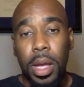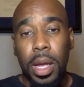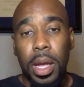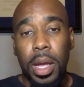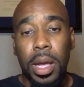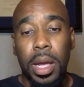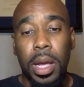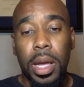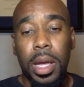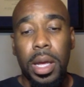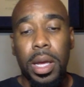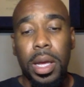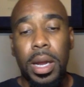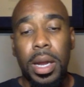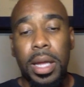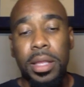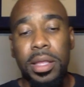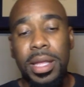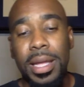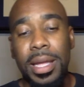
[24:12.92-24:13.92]
And
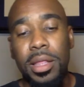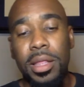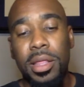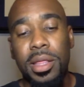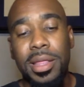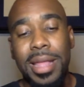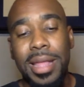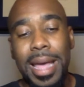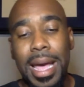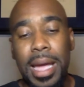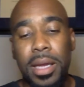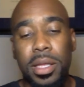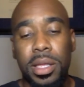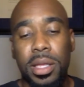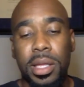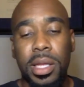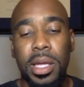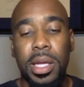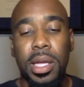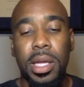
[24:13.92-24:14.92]
I think
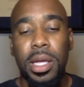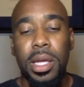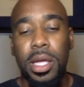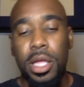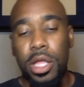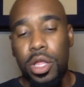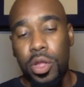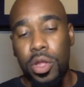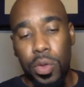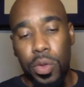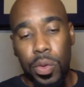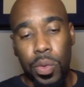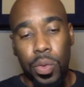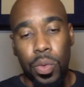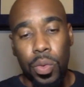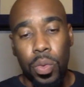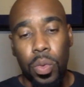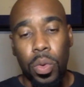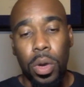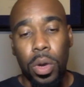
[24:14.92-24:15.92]
that's the
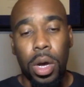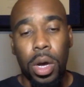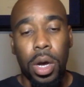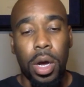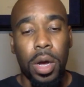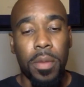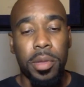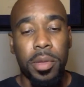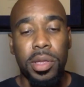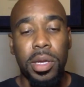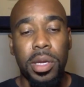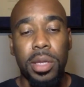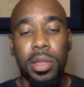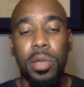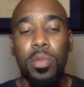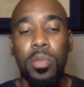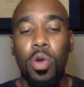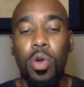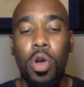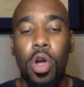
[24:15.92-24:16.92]
issue. There's
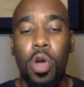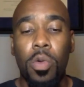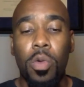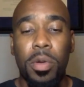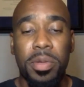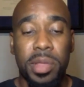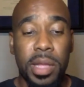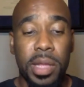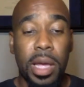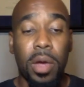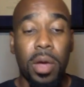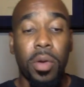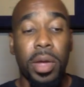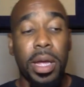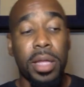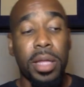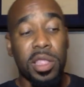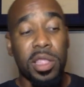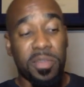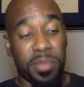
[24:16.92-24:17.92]
nothing wrong with saying,
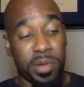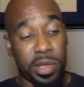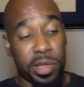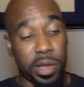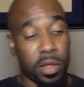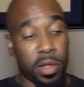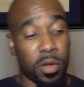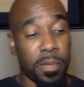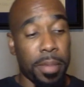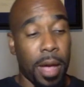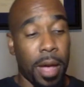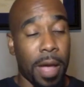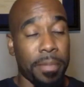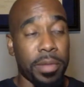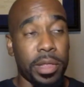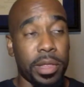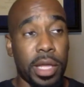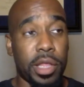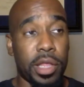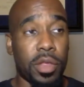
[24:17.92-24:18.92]
okay, this particular
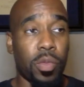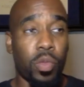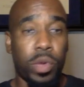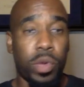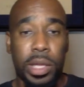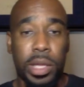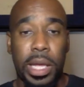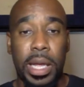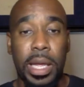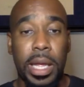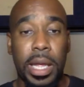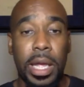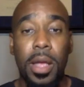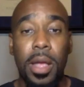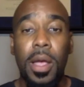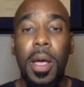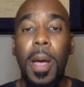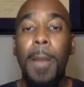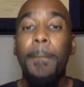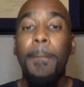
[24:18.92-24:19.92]
population, we're seeing
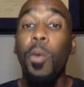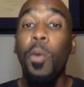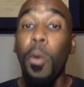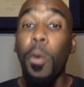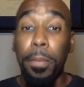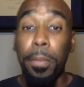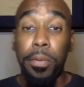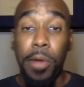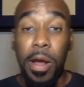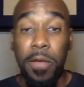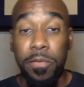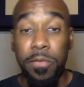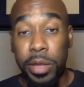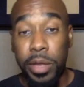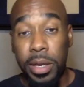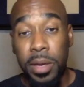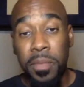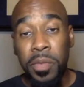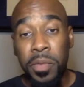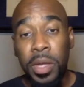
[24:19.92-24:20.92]
it more
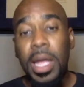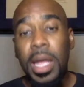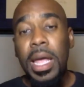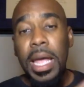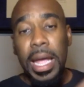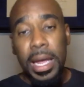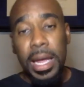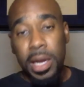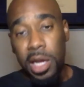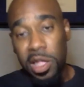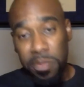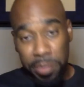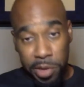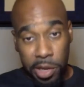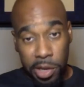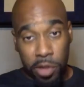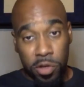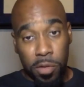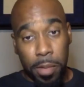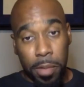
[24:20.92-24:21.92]
prevalent in this
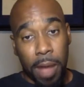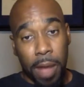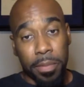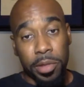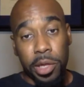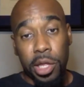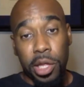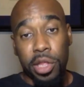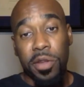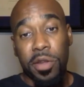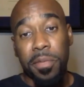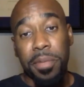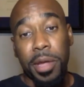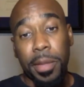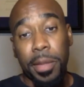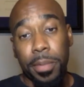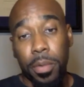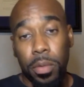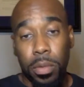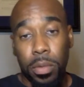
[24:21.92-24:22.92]
particular population of
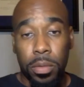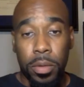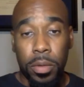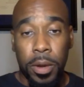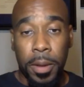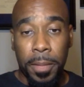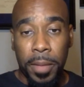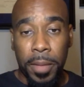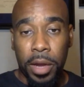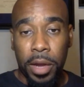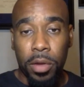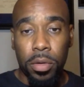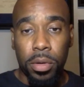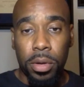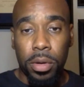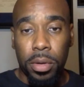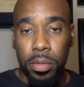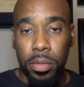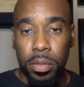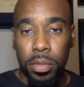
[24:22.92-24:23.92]
people, right? I
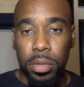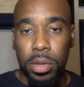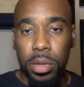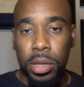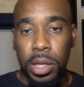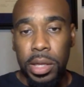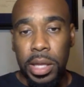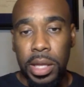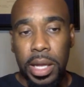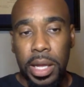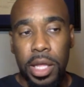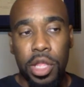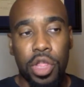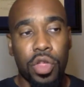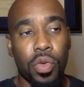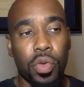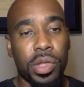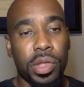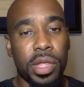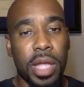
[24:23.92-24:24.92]
don't see the
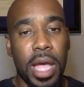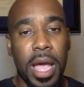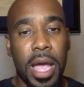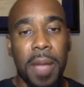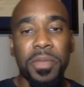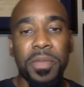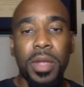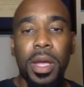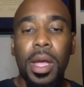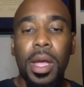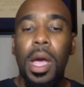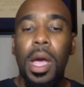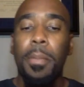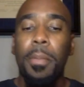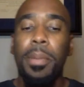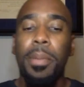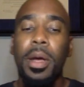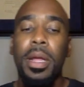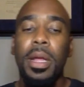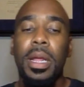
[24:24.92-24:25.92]
issue in that,
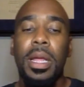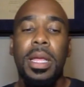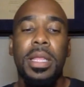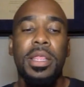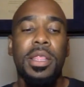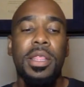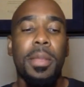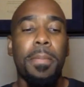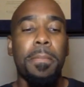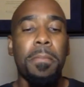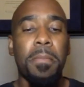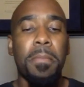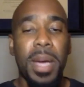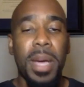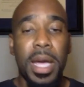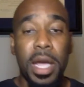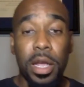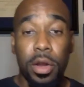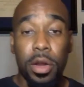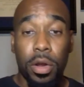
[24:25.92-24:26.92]
but the
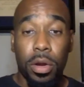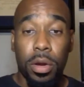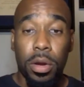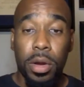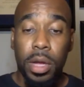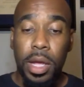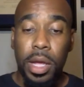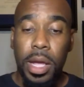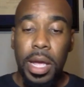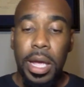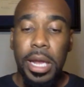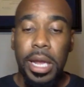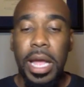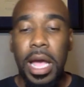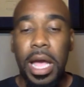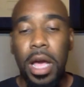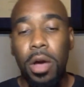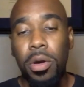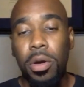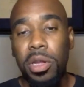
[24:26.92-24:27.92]
manner and
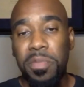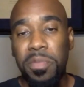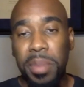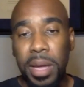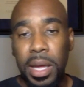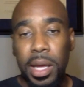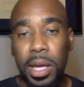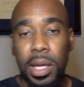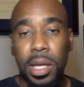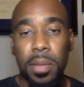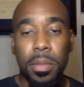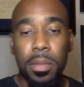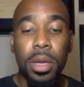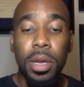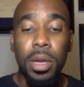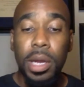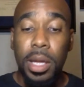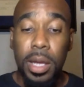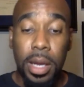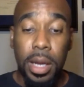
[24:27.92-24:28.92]
how it's being
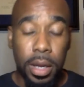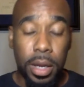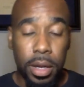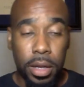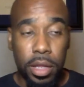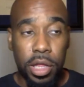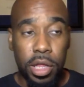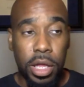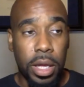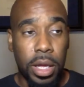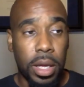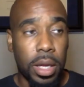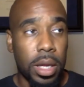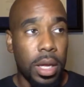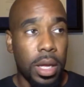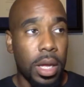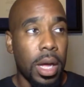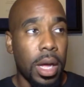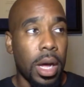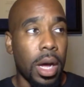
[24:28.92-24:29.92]
communicated, Jay,
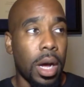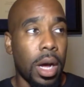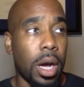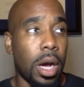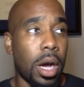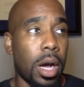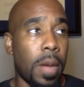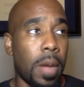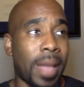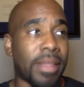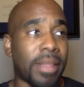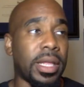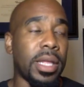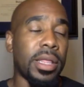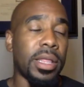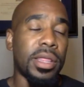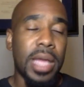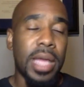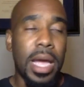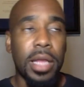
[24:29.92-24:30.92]
I
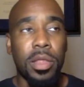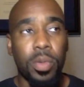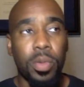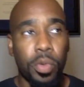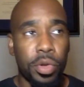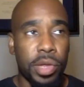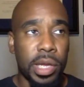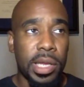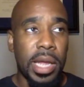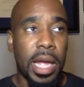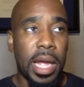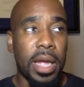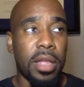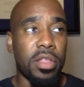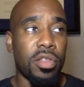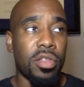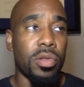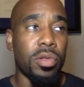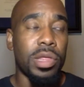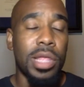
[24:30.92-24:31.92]
think that's where the
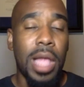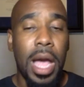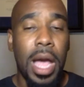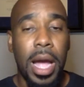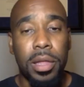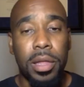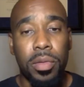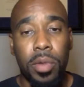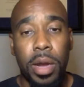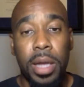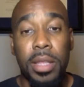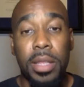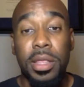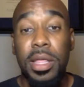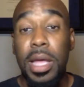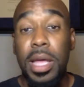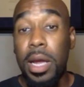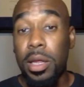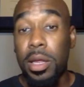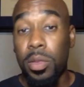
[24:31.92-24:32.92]
danger lies, right?
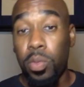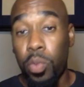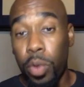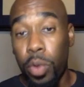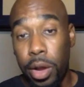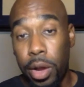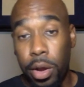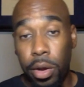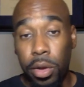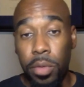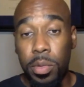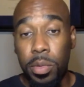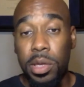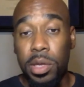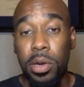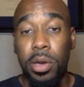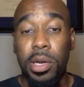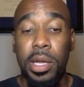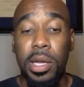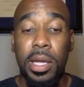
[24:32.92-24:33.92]
That's where we
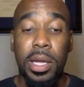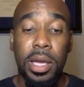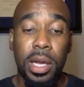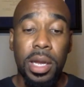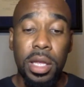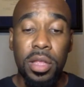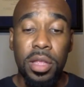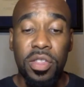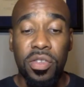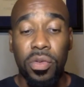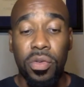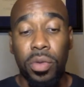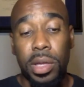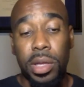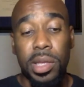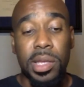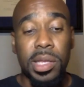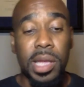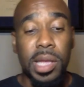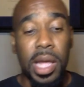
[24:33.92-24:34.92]
start to get into,
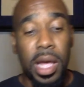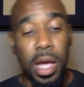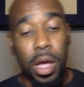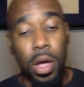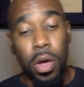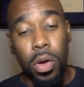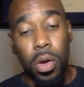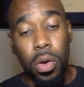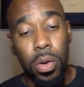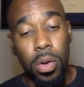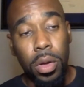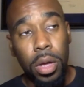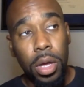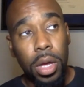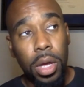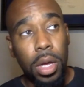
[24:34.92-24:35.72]
because now